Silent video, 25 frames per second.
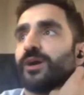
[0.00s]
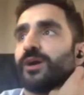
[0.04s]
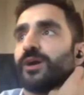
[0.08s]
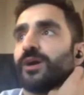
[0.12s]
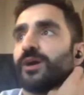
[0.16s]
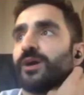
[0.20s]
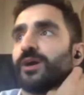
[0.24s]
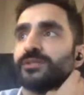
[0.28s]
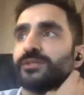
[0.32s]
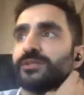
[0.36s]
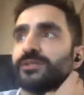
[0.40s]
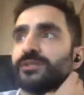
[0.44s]

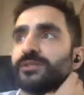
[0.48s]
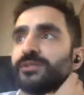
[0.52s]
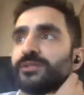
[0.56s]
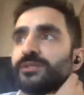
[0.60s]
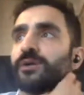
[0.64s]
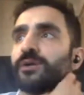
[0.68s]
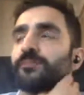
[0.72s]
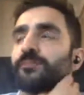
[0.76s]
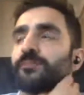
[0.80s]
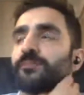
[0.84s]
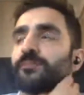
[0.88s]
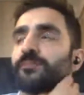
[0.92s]
companies, those
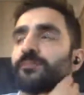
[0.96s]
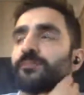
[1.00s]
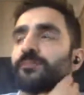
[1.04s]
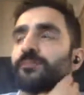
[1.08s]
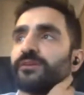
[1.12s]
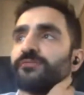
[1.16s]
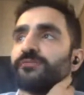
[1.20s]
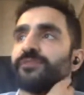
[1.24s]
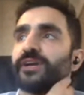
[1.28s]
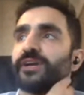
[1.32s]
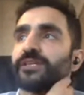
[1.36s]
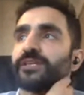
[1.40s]
companies
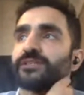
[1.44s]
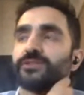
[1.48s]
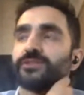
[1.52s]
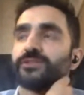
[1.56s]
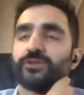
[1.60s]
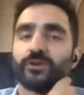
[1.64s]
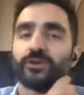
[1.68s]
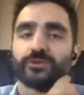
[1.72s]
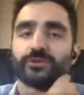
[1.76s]
being affected.